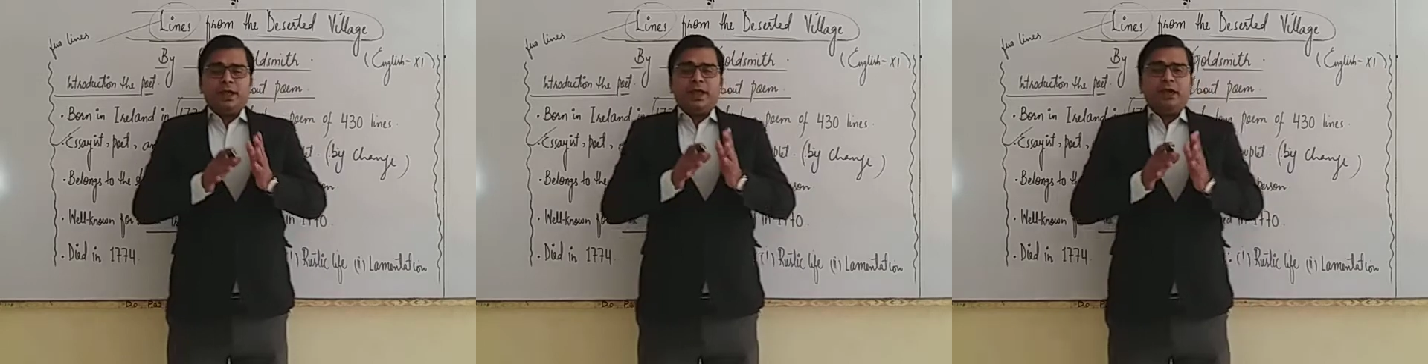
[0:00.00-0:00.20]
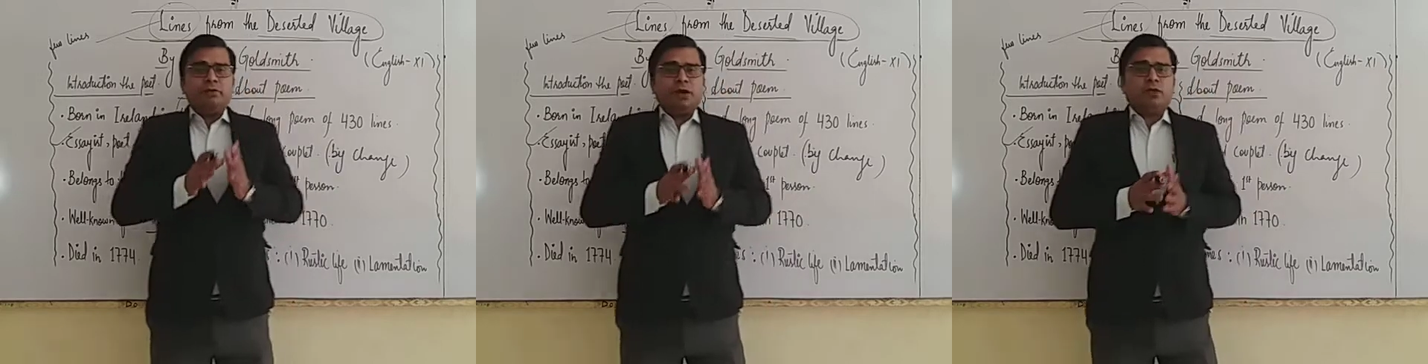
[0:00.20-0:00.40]

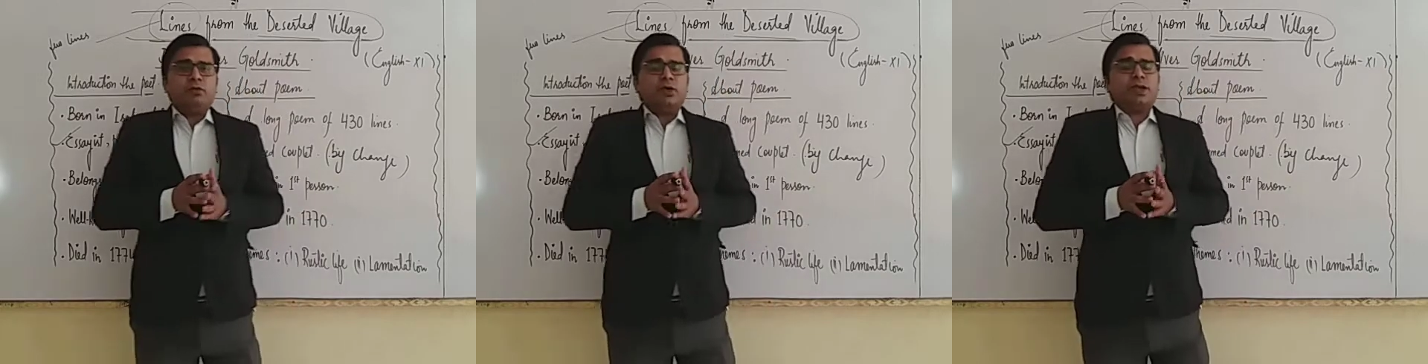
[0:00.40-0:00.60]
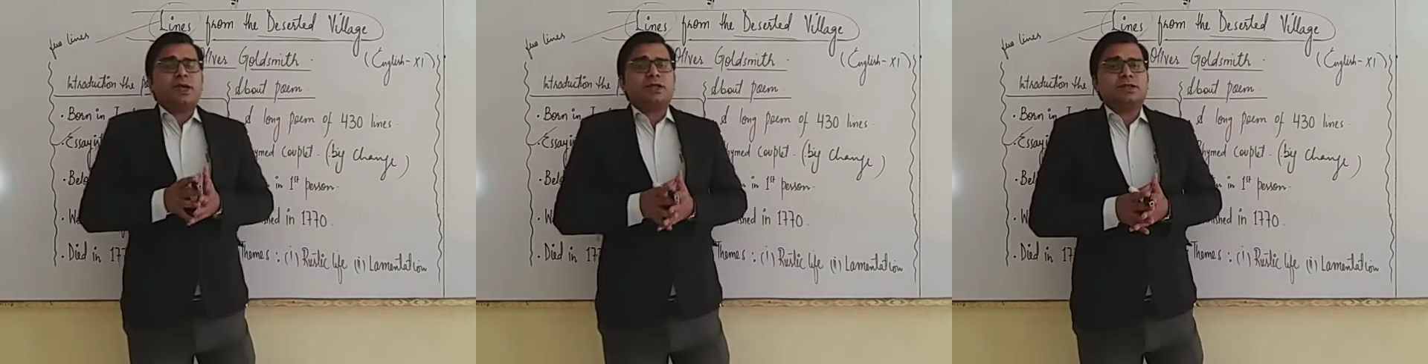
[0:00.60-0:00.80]
Even
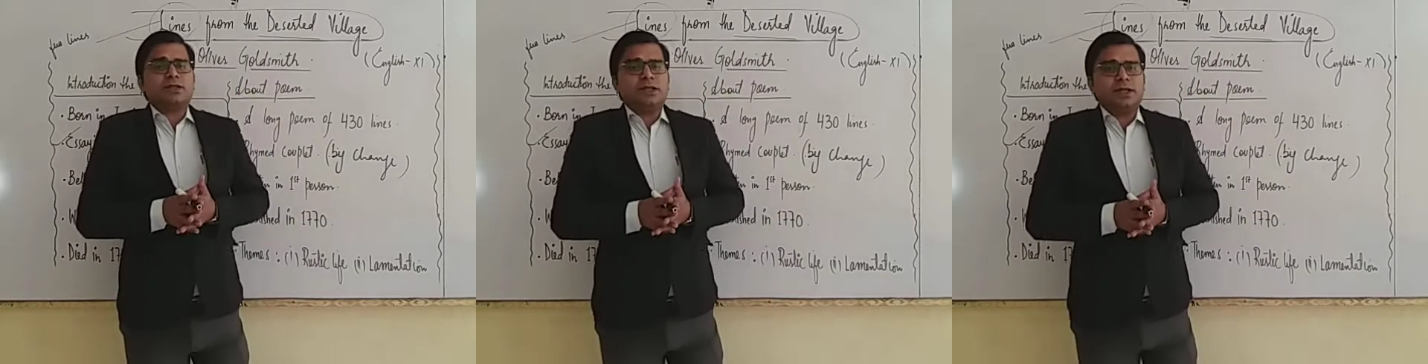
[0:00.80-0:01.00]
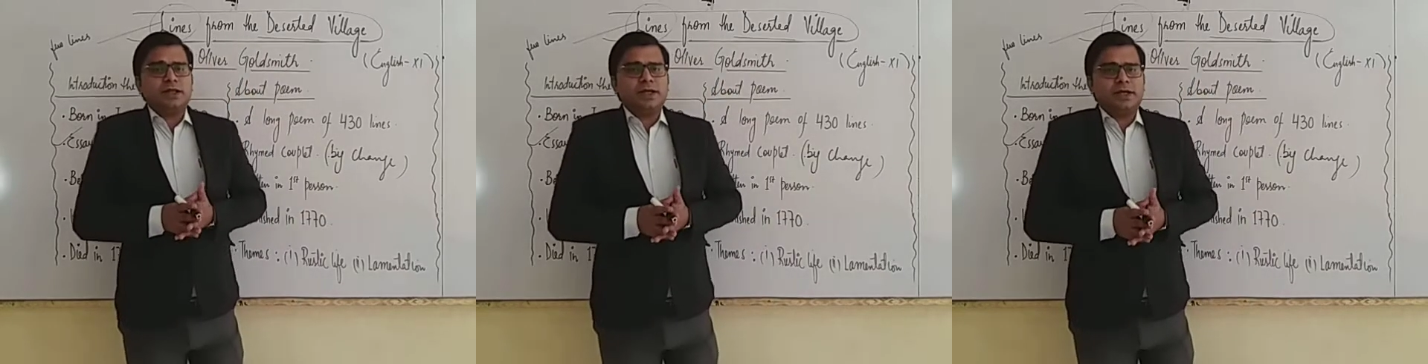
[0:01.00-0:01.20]
we can
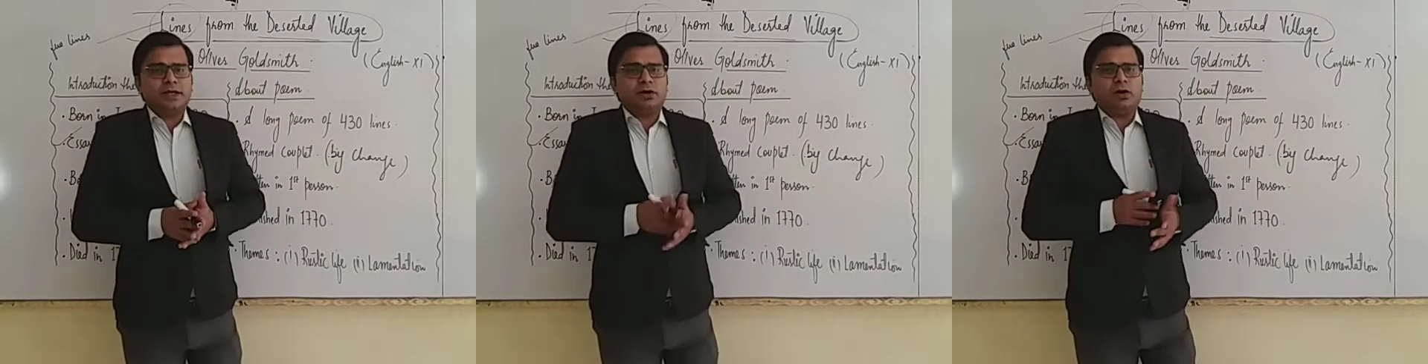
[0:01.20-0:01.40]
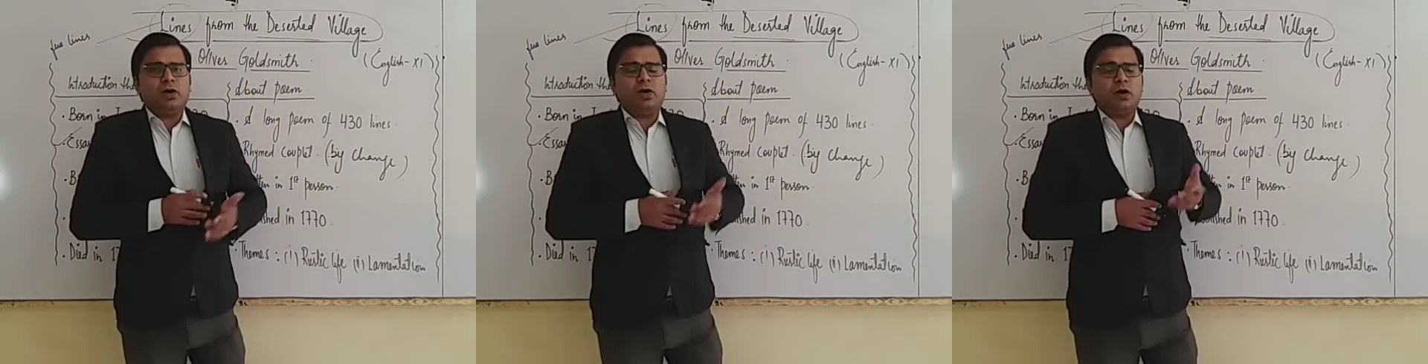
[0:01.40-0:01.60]
say
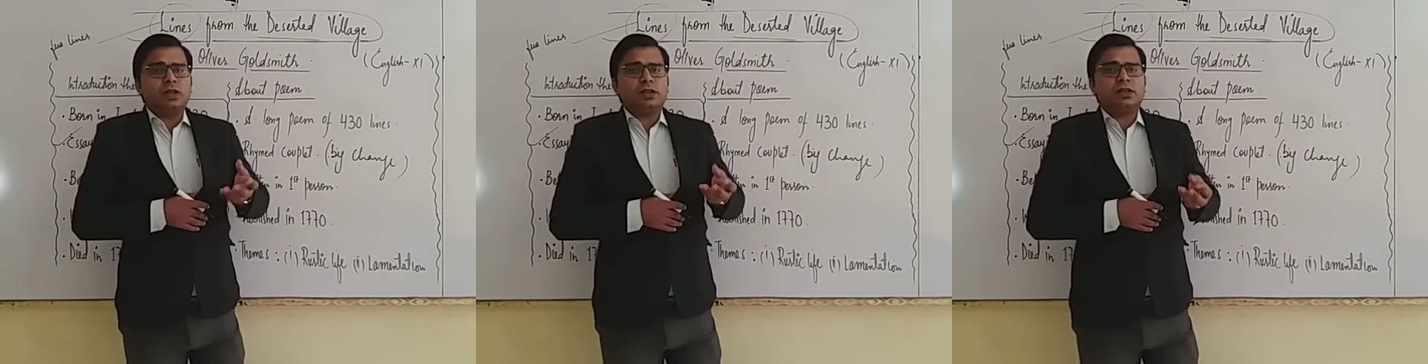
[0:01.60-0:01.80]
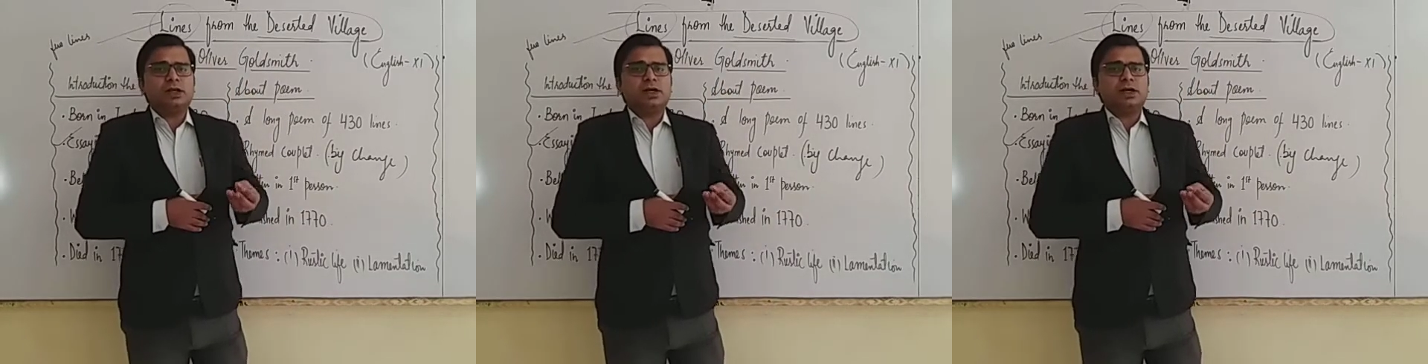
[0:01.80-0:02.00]
that
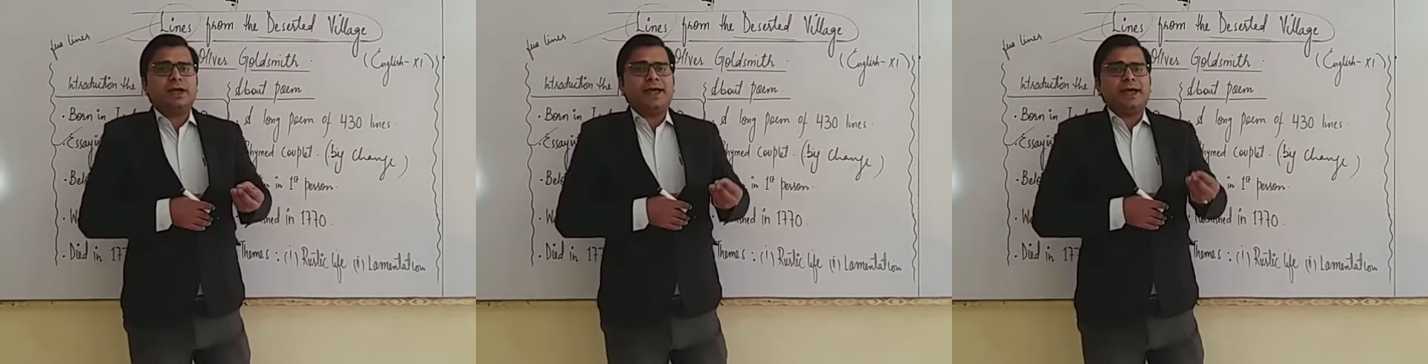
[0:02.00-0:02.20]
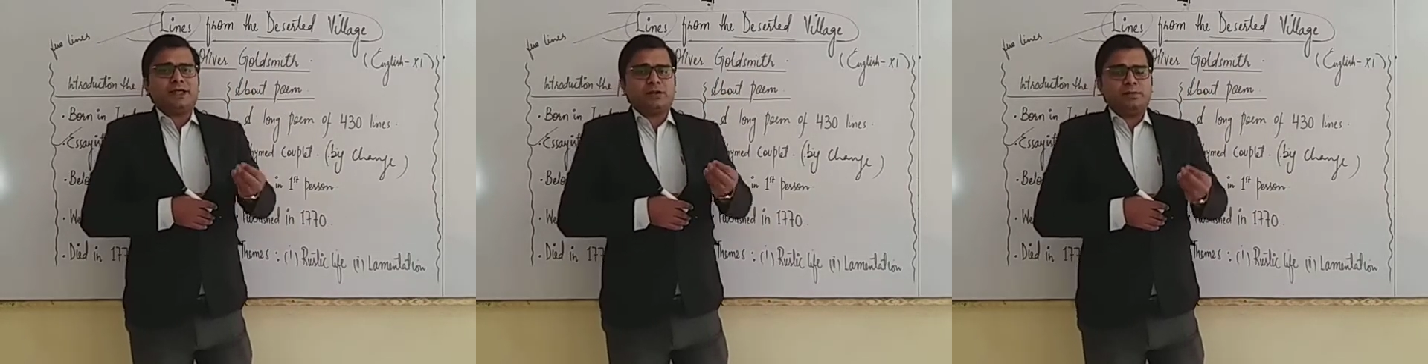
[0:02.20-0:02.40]
all the
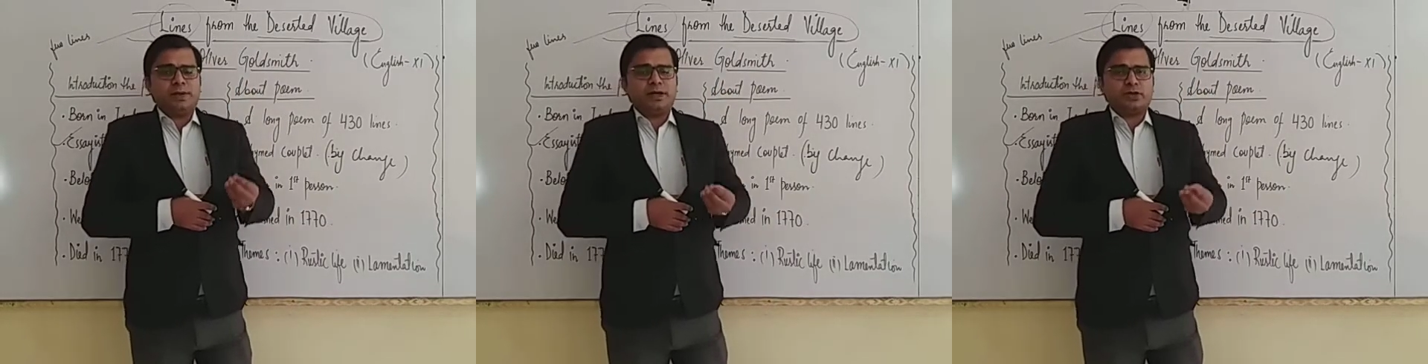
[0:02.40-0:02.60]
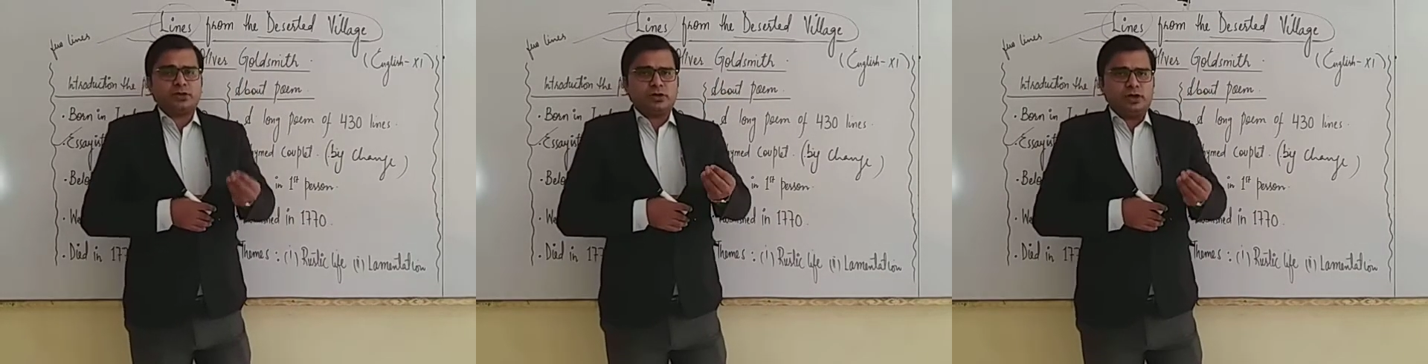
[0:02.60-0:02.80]
aspects